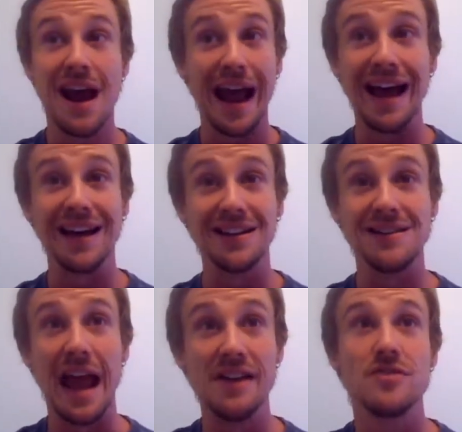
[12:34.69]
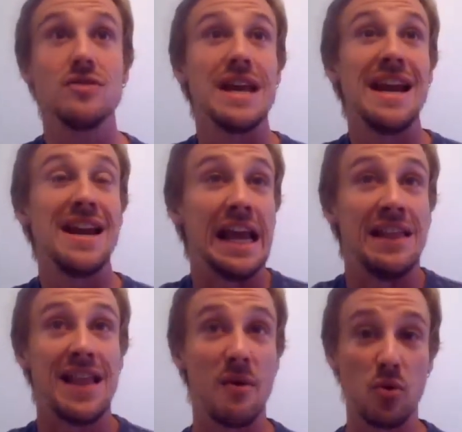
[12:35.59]
and entertaining
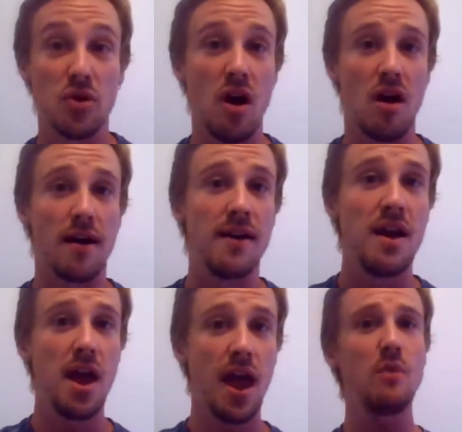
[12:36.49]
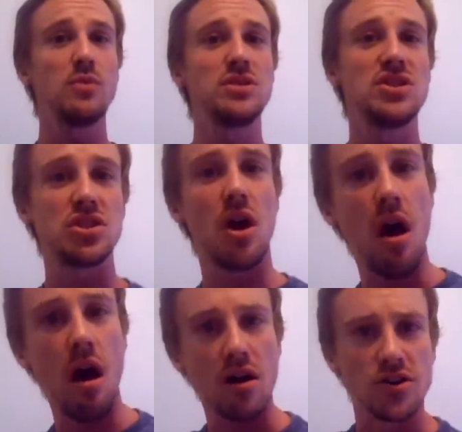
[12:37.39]
in that regard, it was just
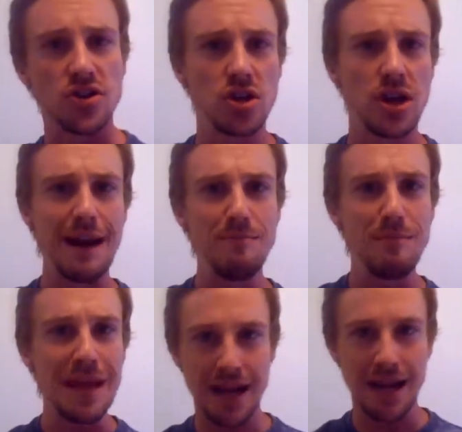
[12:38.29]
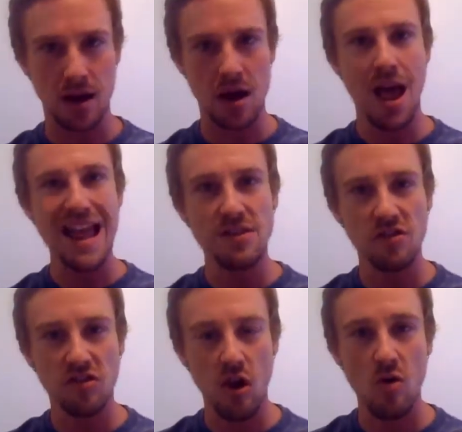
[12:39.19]
harsh and mean, and
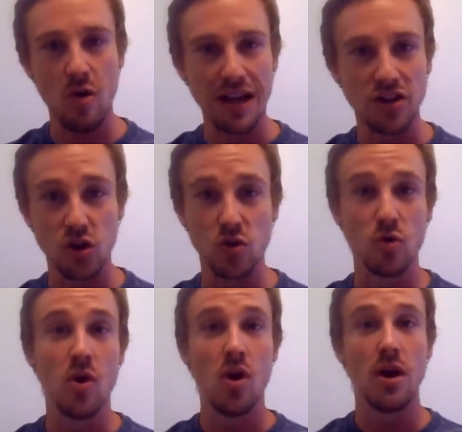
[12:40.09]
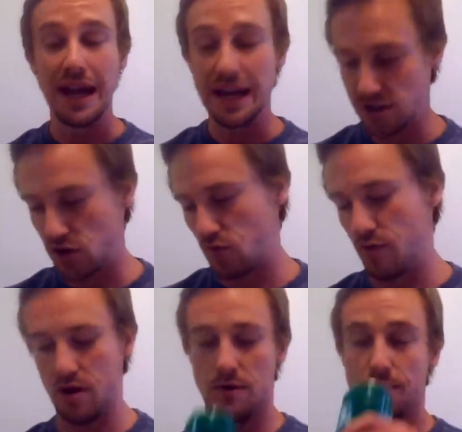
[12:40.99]
so too is Tomb
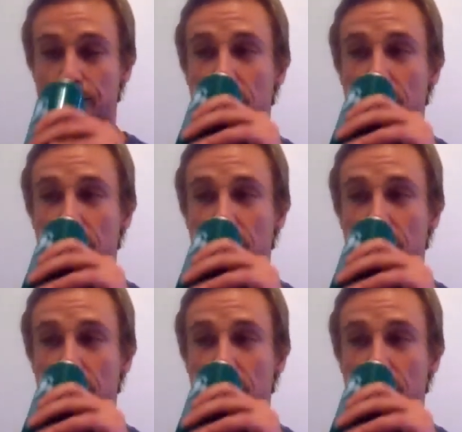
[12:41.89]
Raider.